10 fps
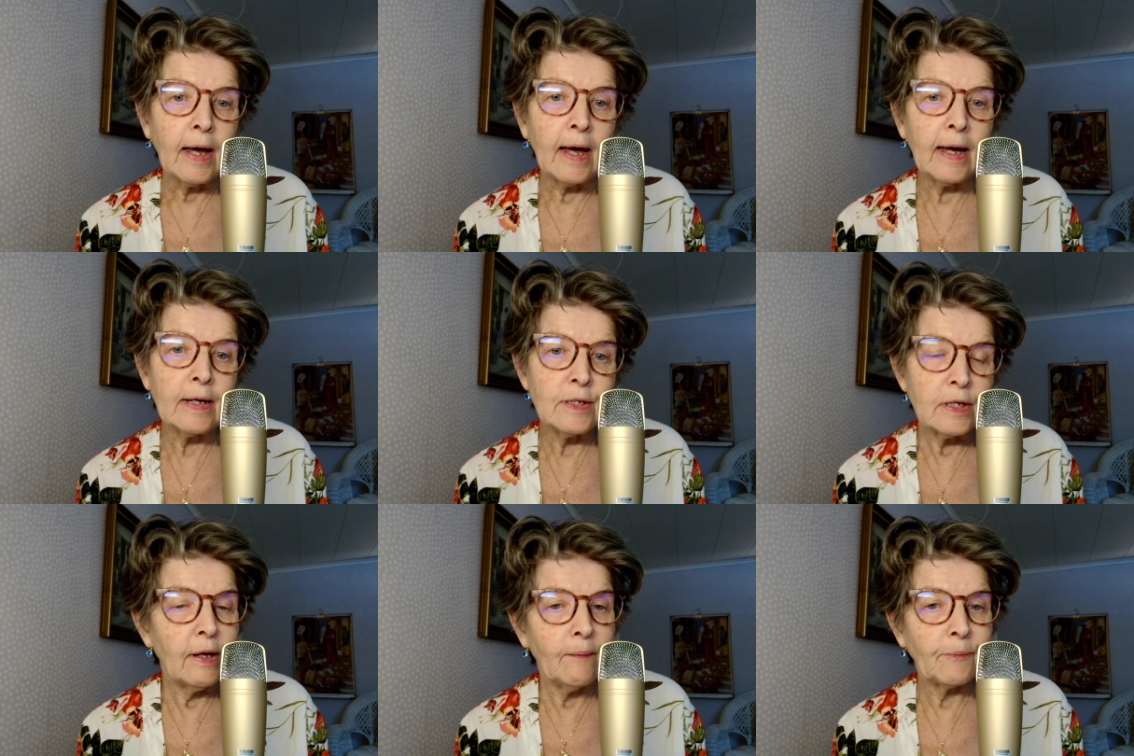And
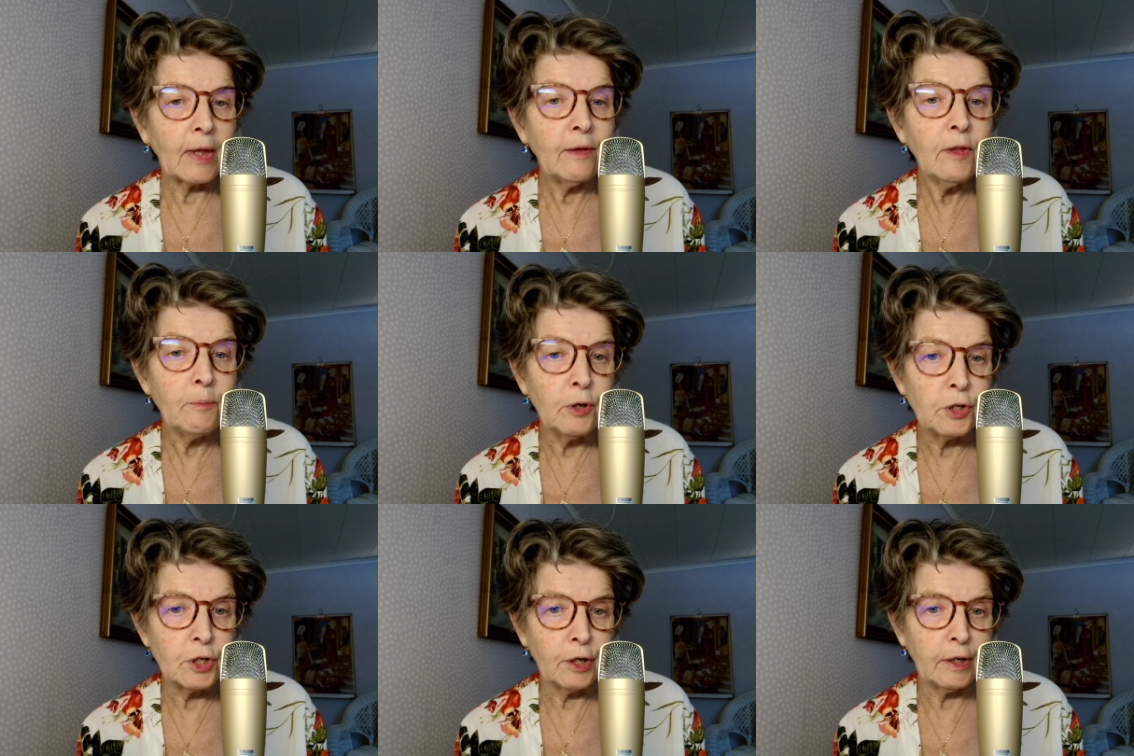in the book
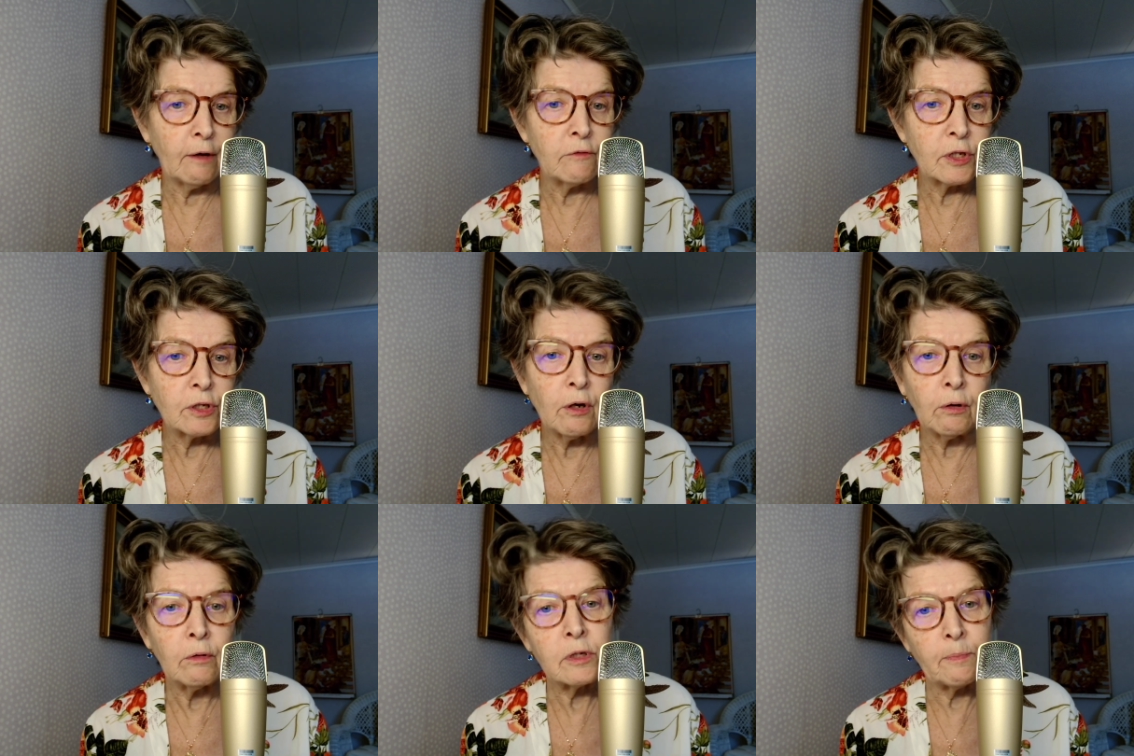Journey of
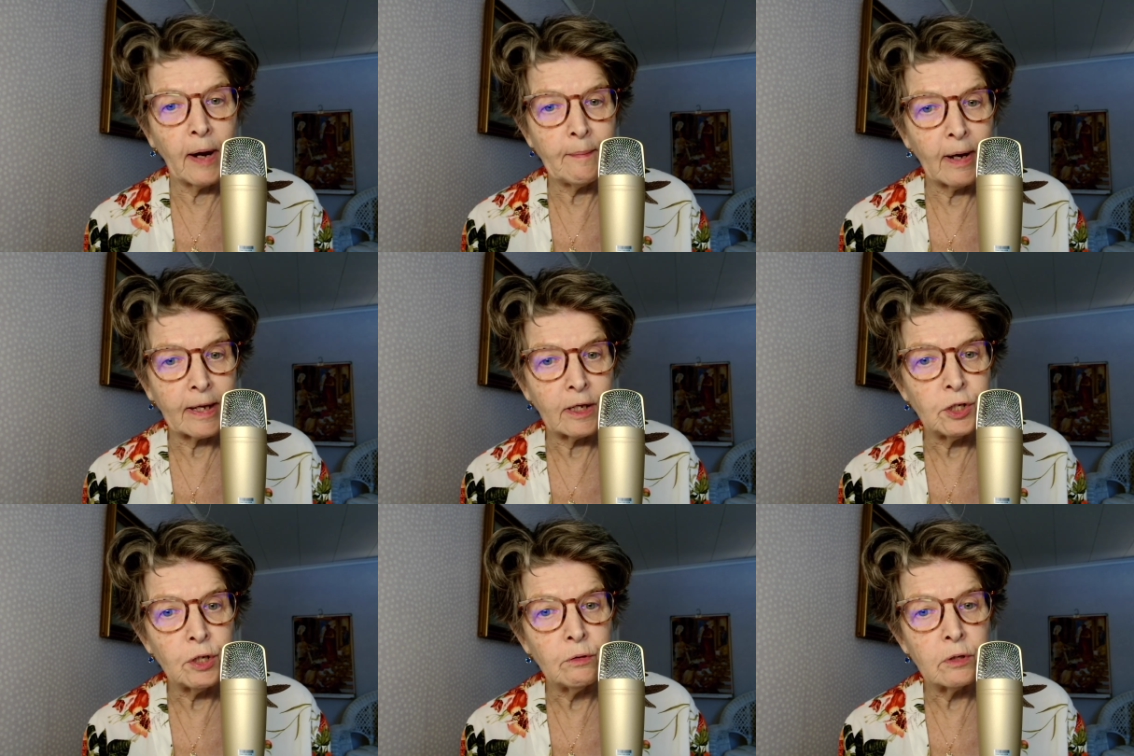Souls by Michael
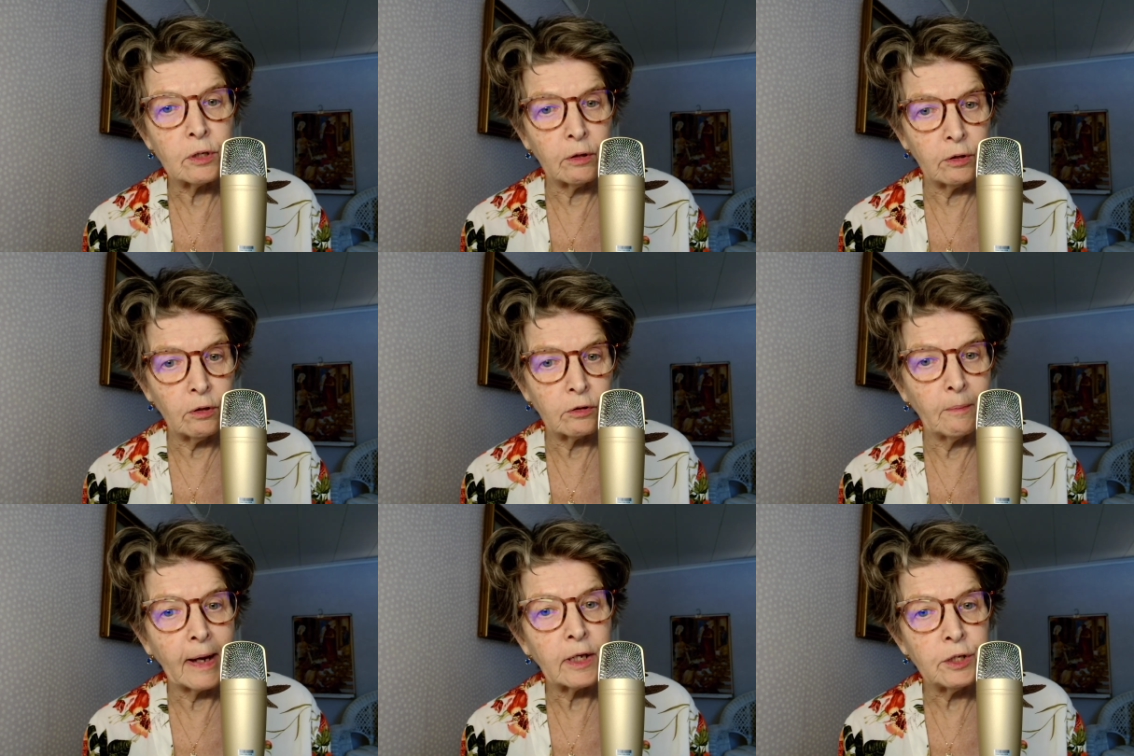Newton, Dr.
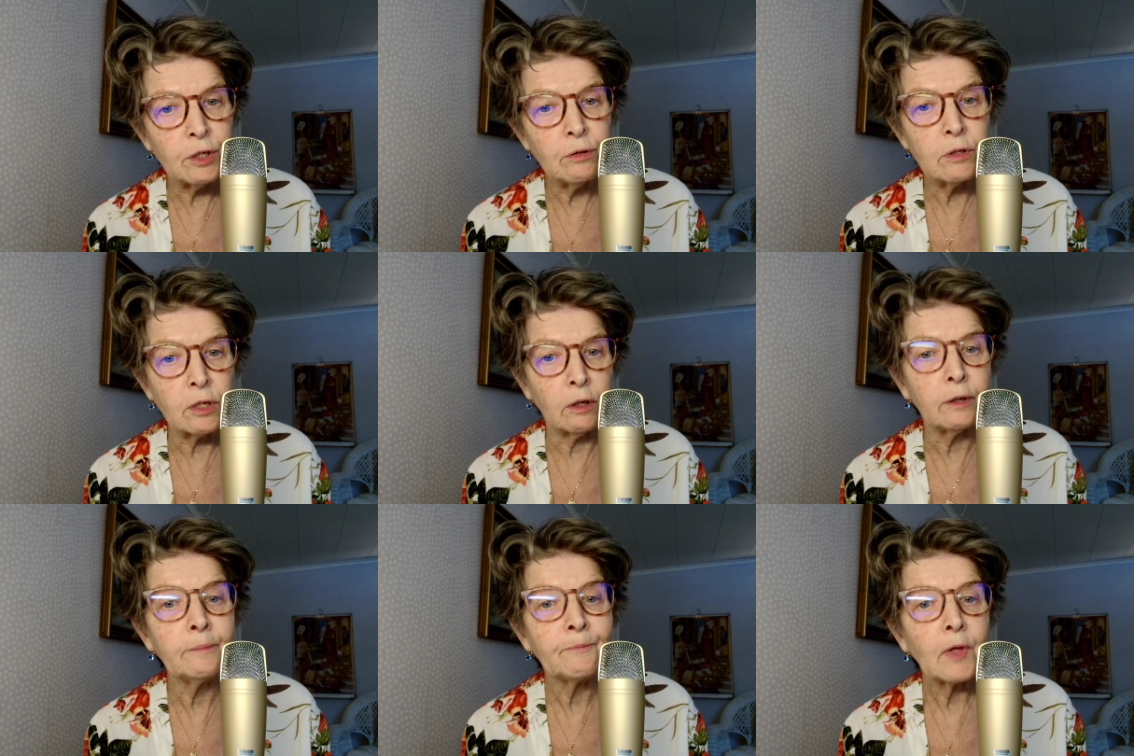Michael
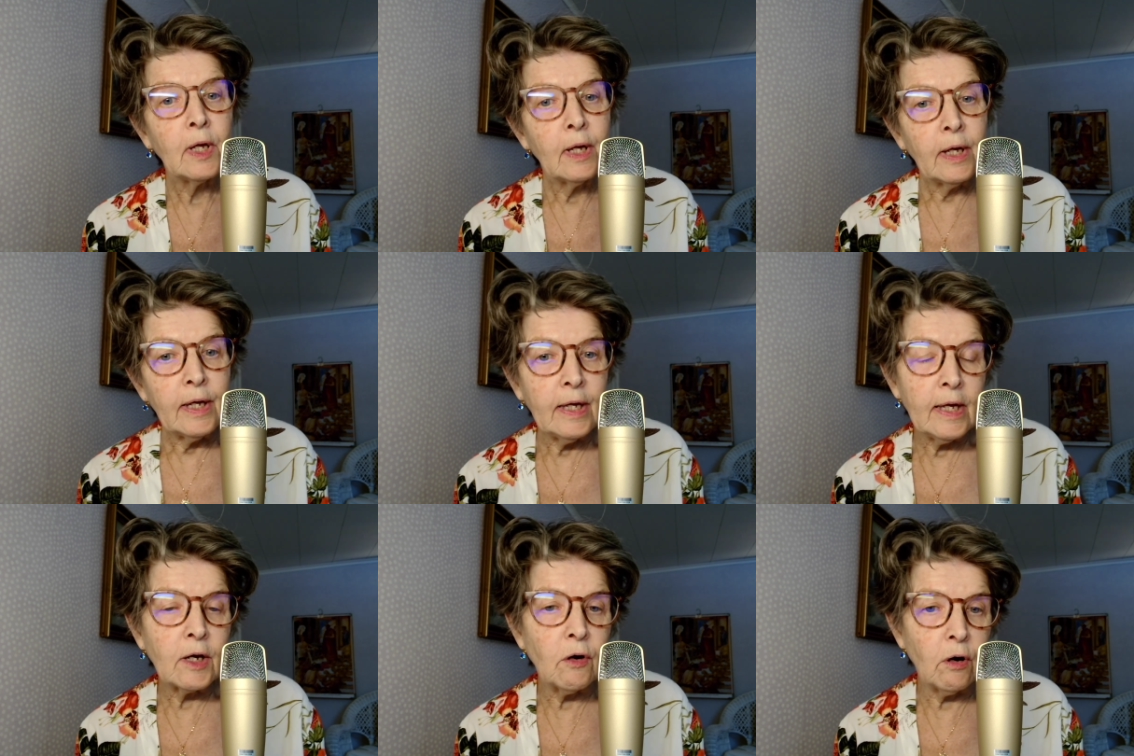Newton,
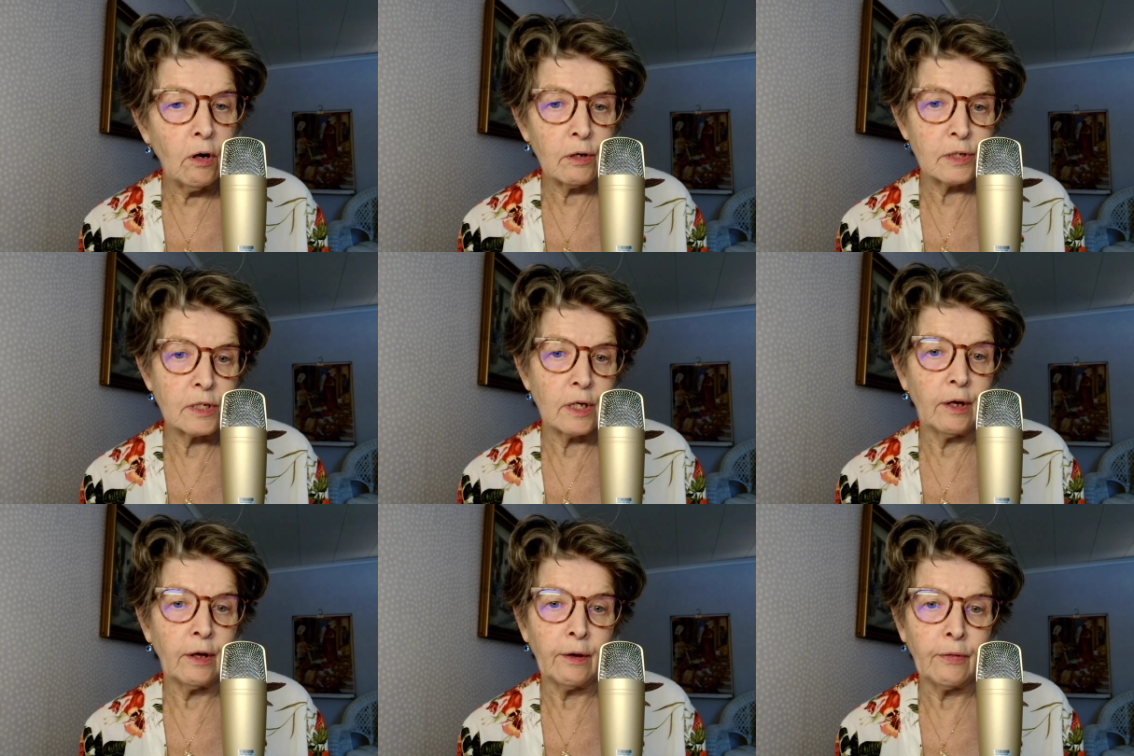he calls
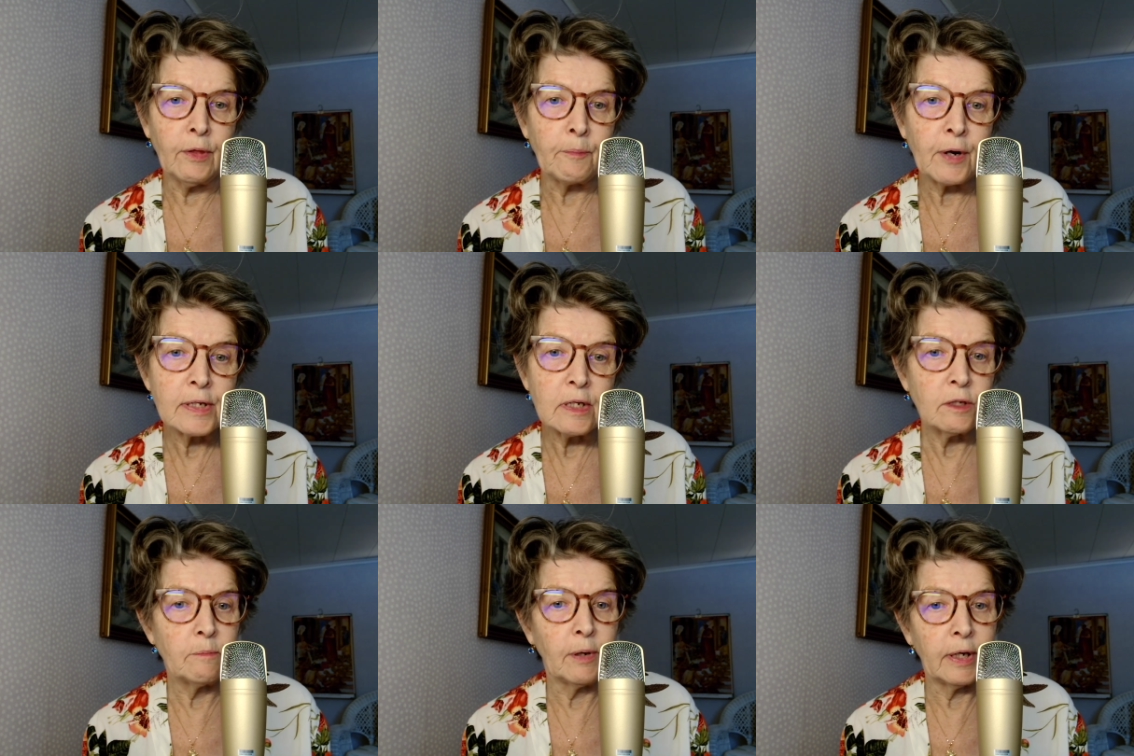the
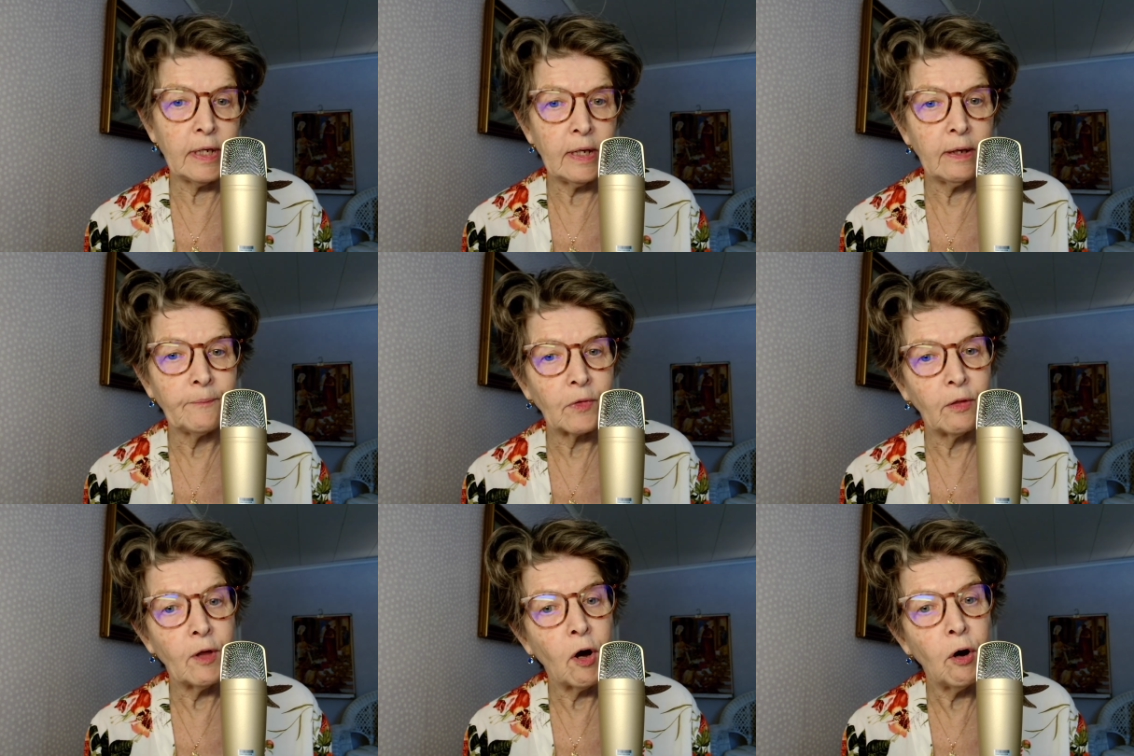present body
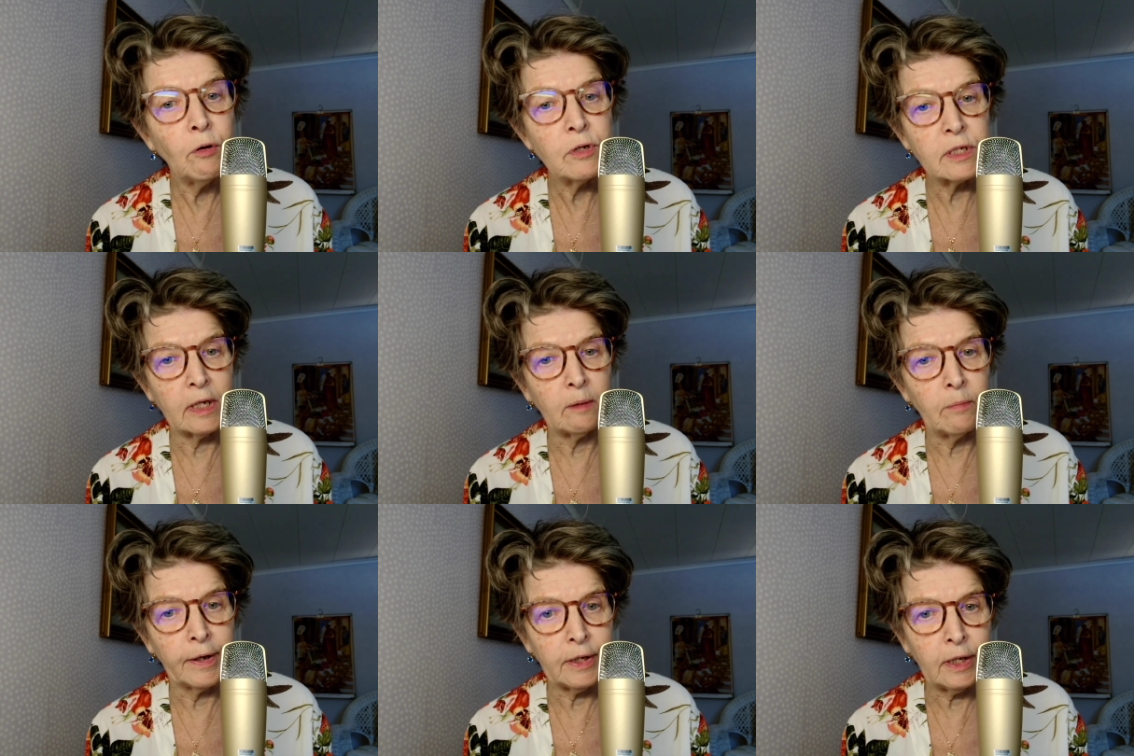the hosting
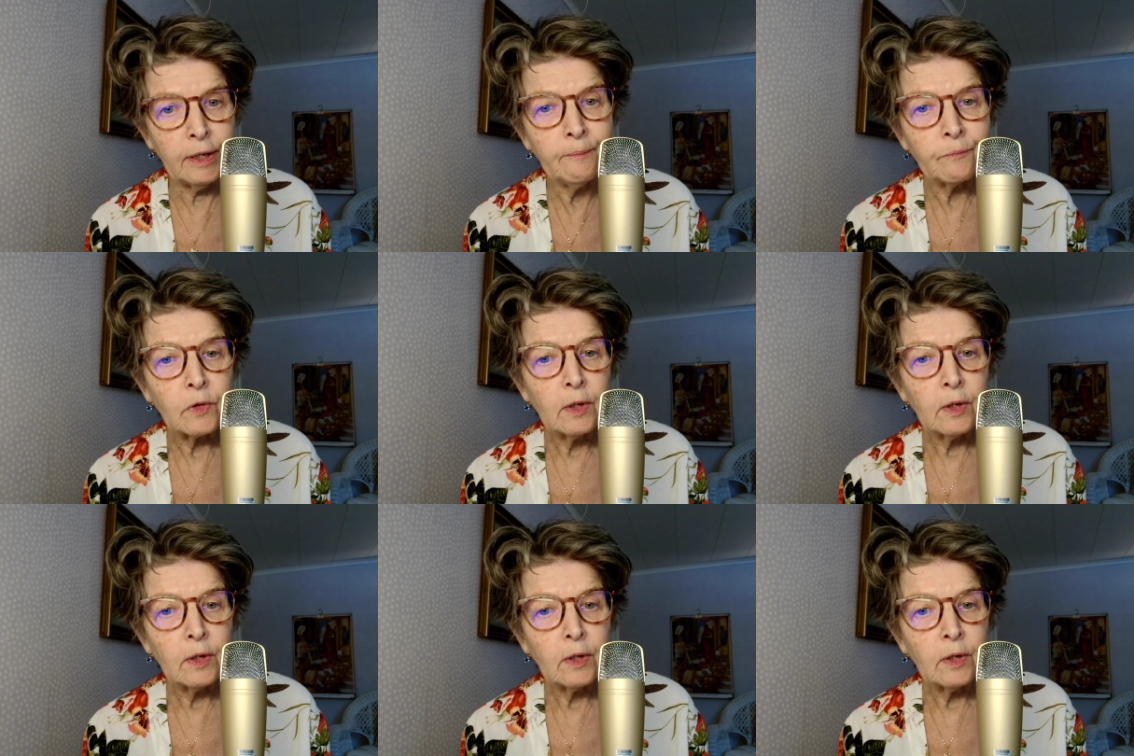body.